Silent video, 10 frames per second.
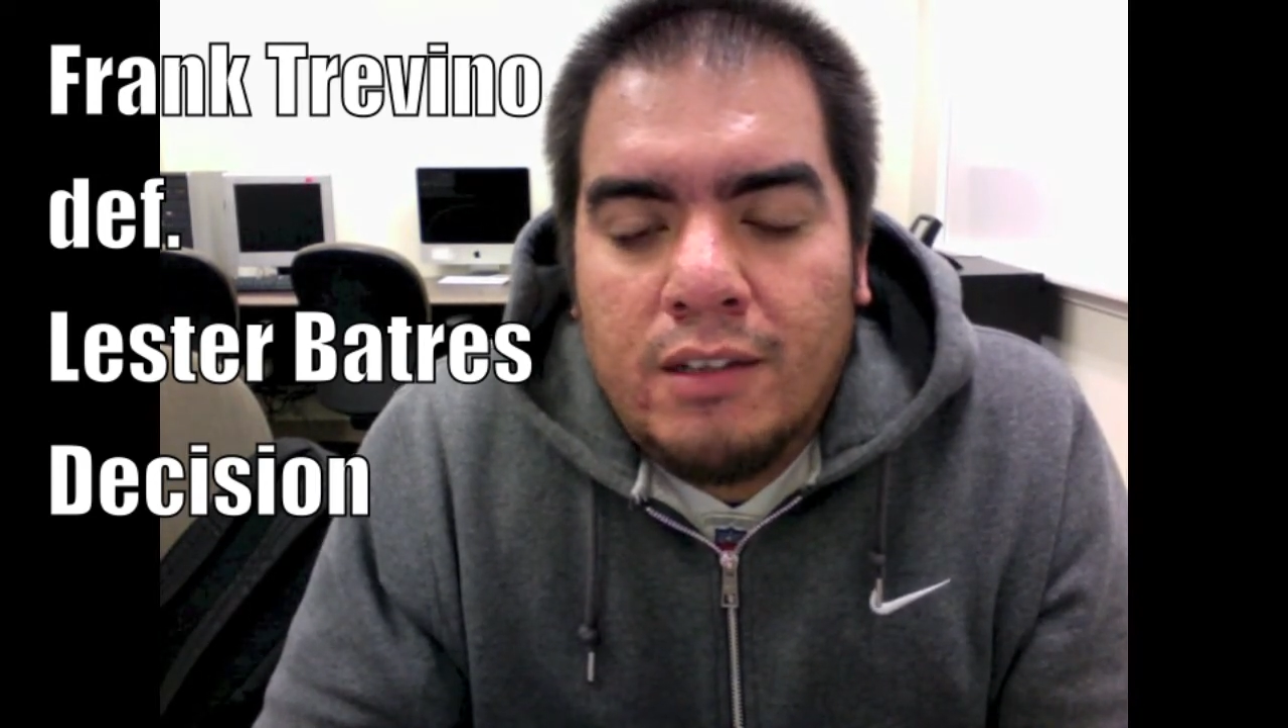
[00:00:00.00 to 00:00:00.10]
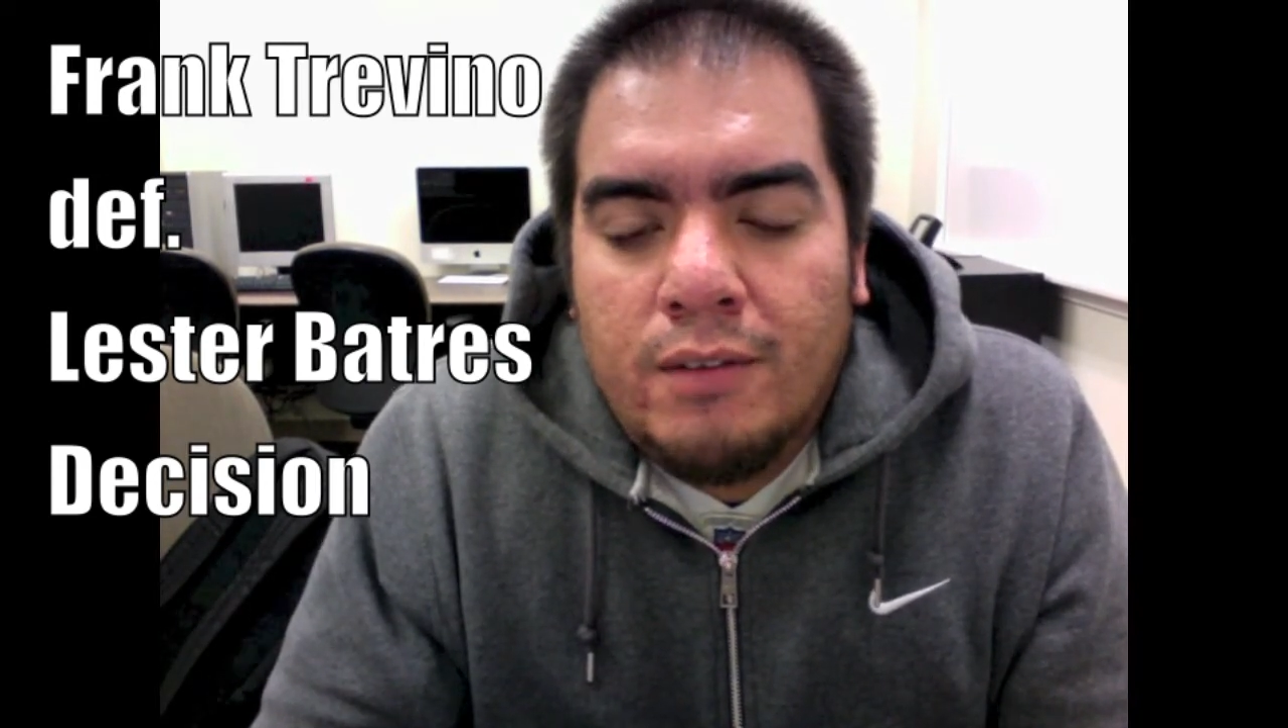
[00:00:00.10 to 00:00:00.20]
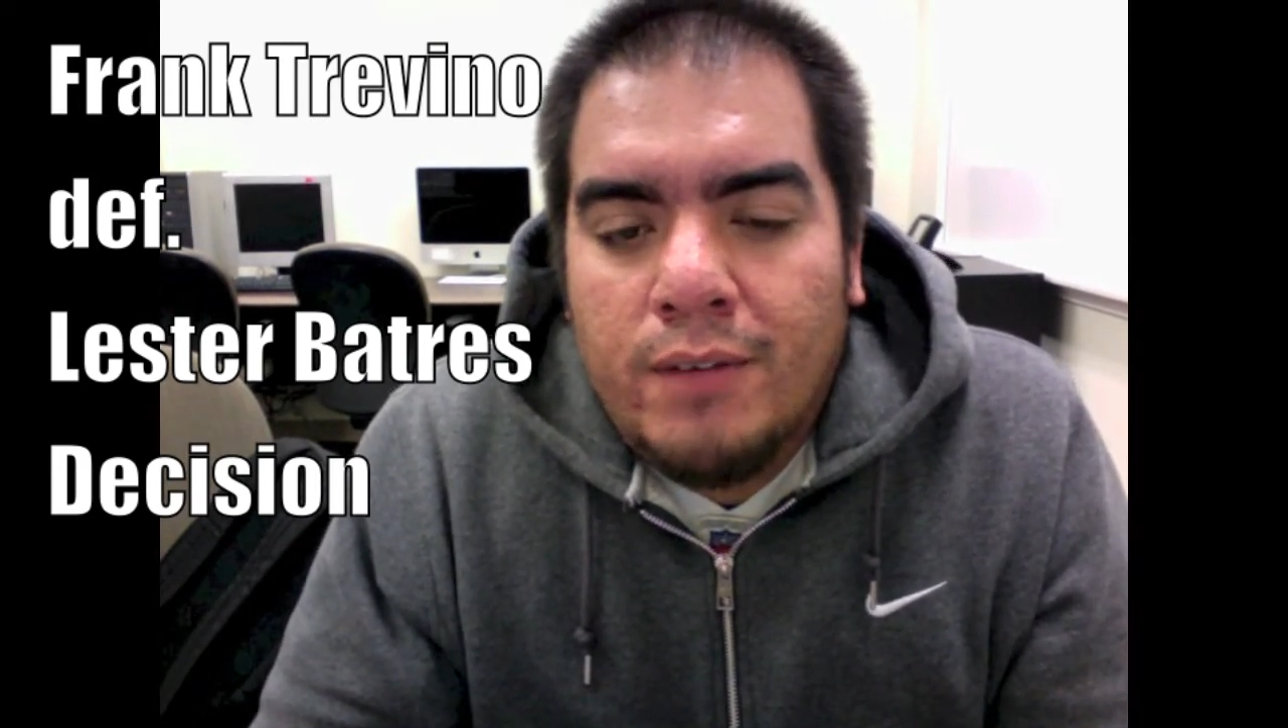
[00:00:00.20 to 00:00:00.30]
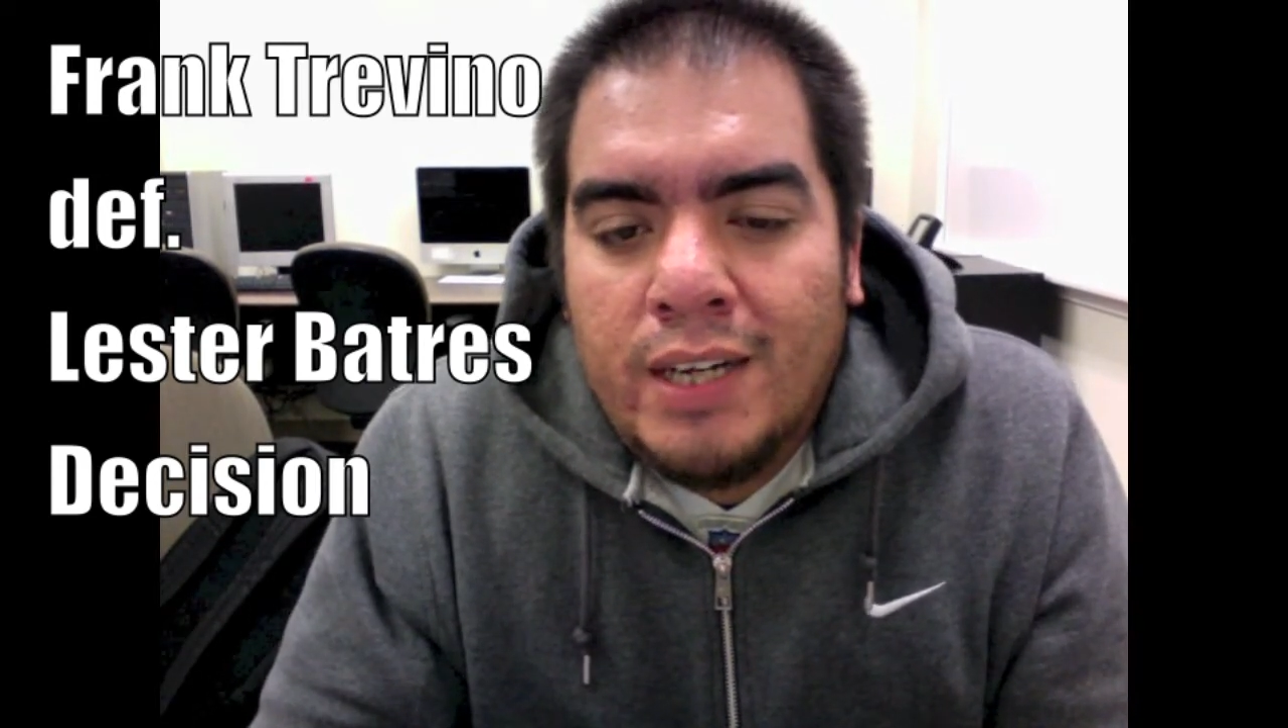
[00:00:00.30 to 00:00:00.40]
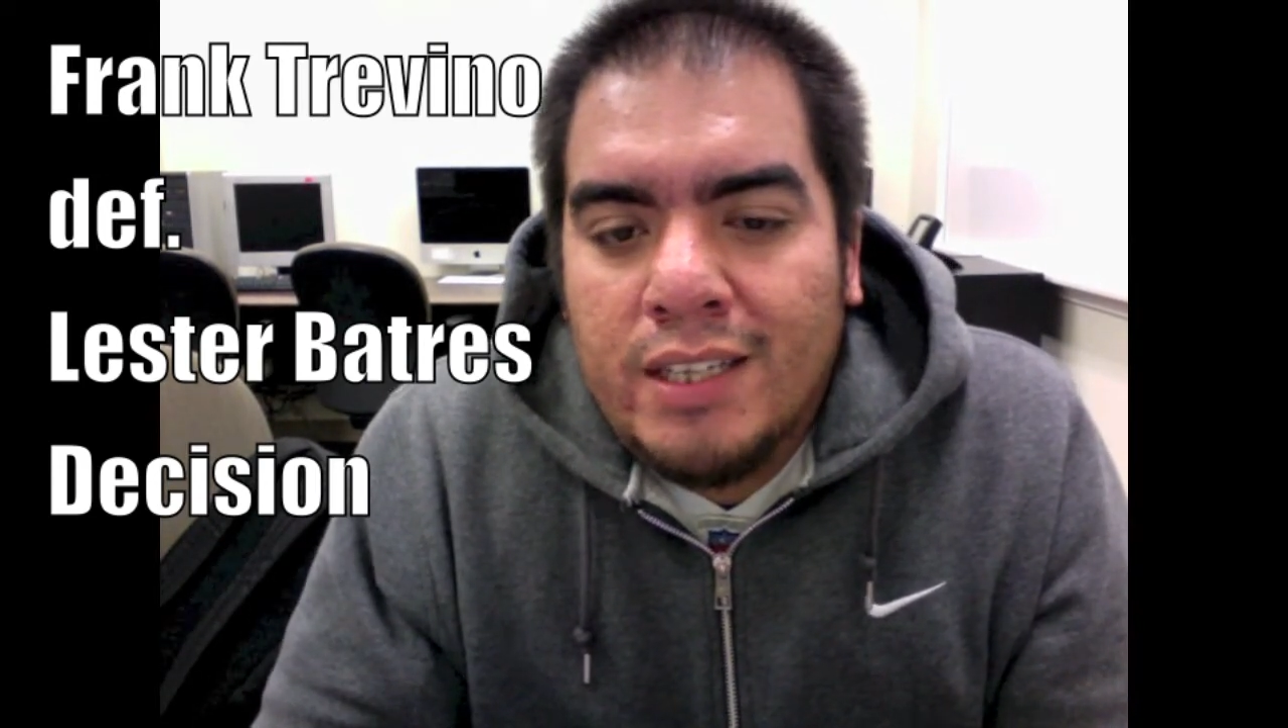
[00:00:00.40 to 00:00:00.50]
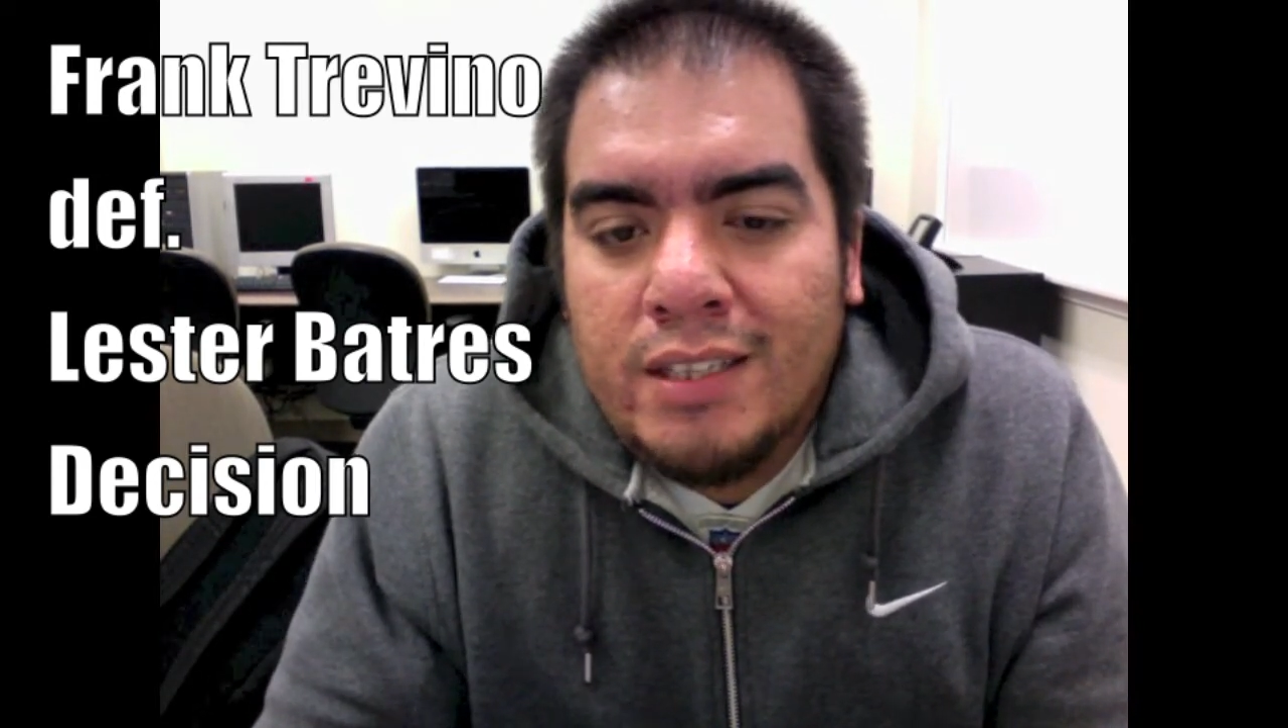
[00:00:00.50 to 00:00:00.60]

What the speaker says: fight